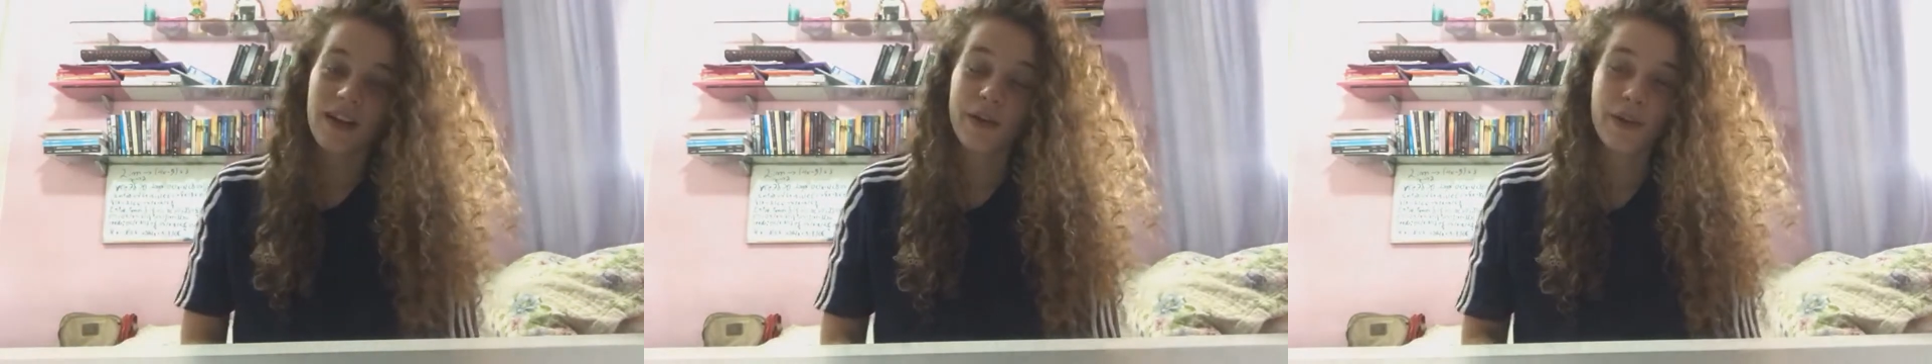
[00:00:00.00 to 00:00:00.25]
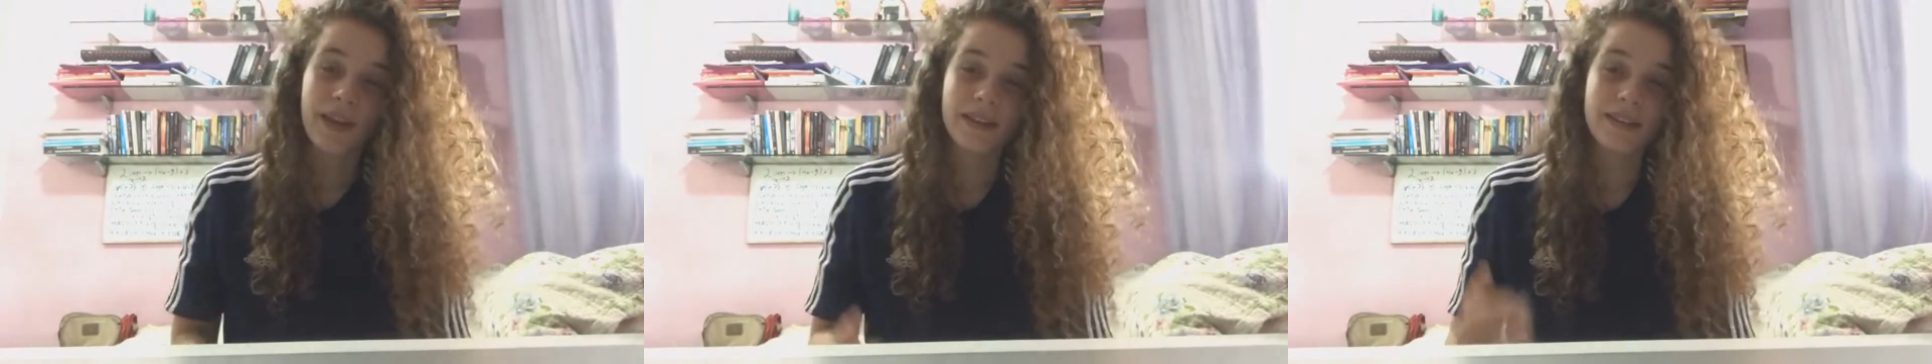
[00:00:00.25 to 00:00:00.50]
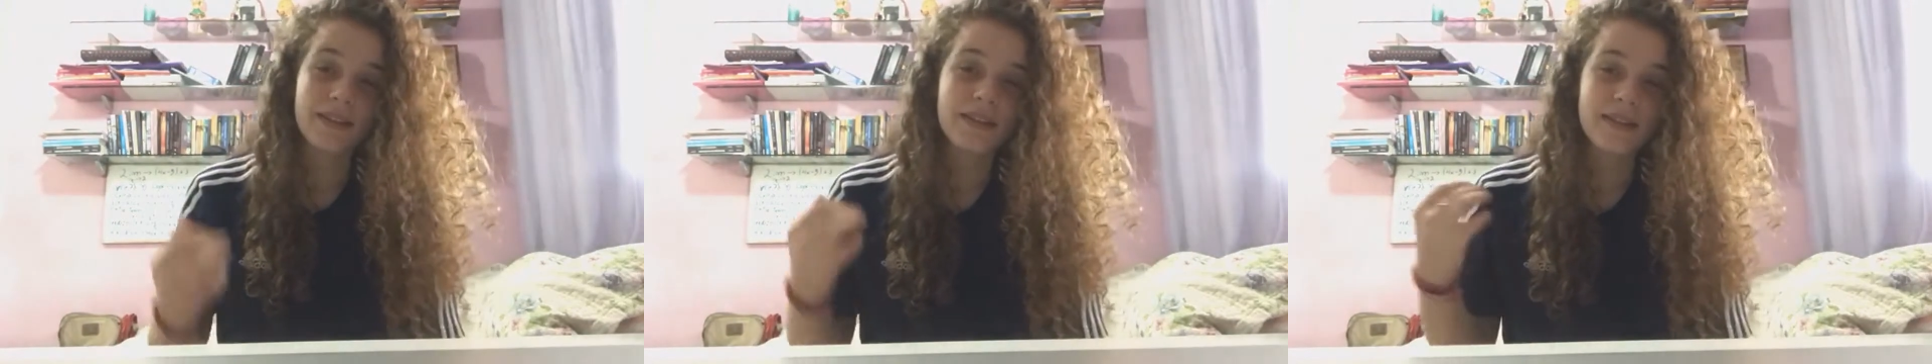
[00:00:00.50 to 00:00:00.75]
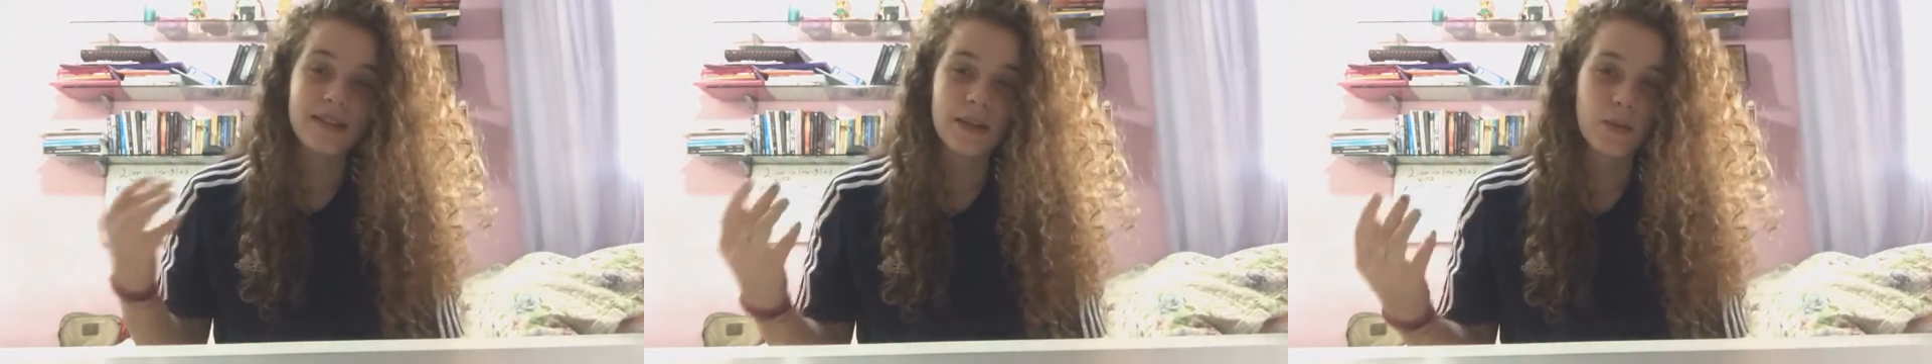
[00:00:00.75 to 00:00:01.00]
I collect them
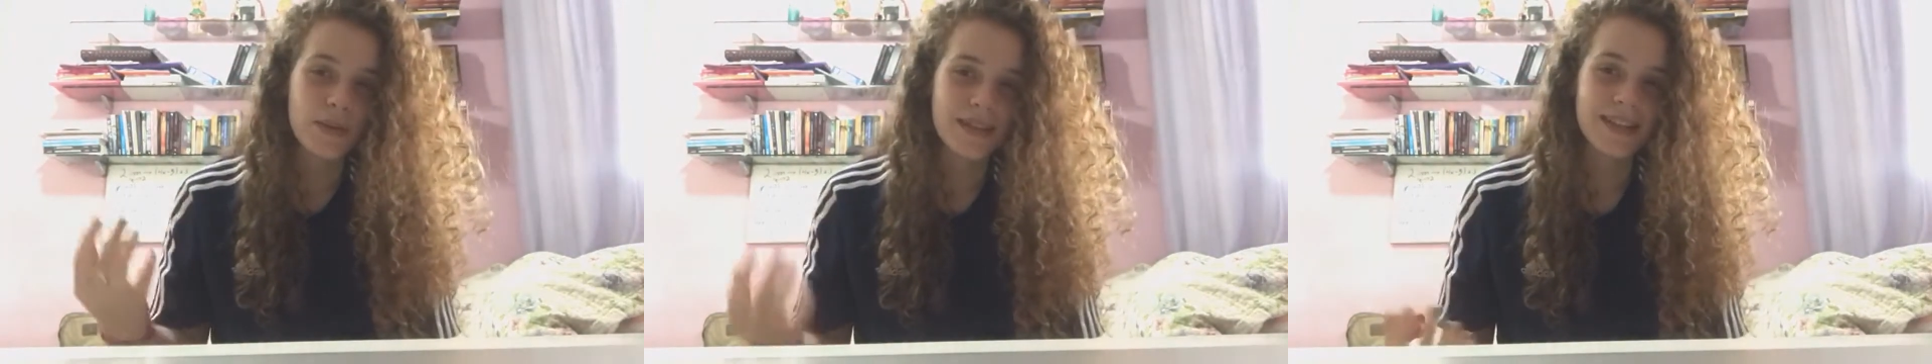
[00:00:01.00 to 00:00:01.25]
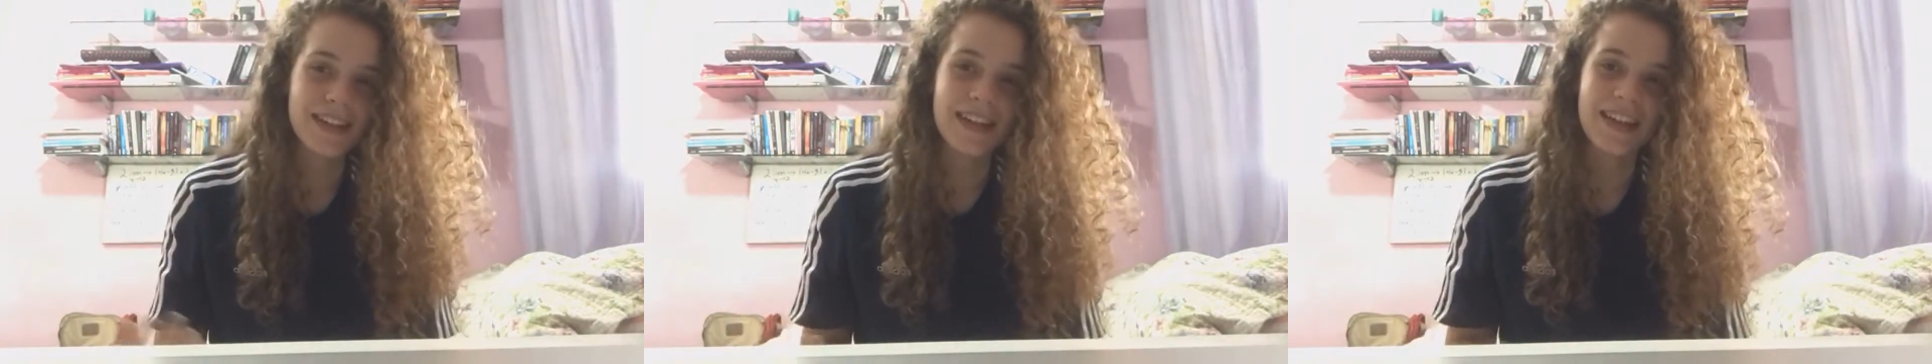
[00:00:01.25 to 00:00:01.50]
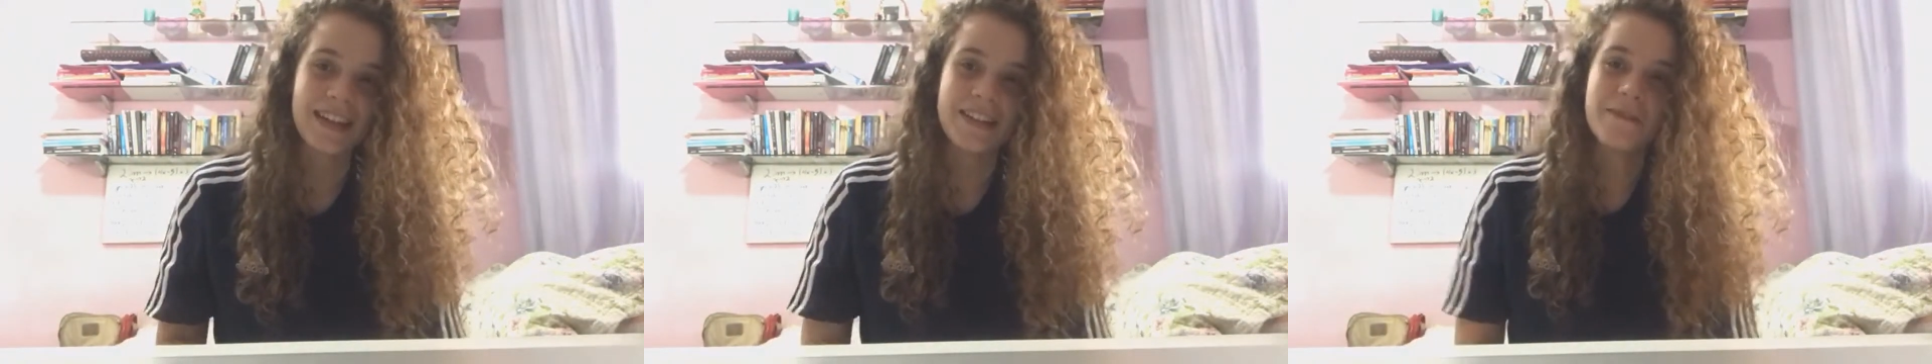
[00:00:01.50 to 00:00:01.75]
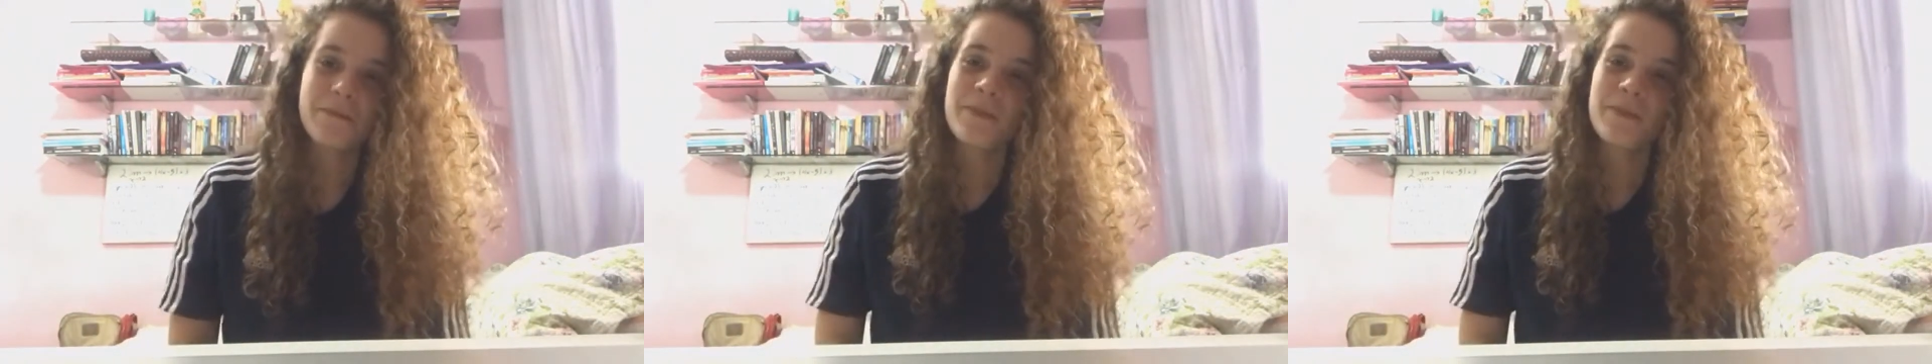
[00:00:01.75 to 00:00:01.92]
since I was a kid.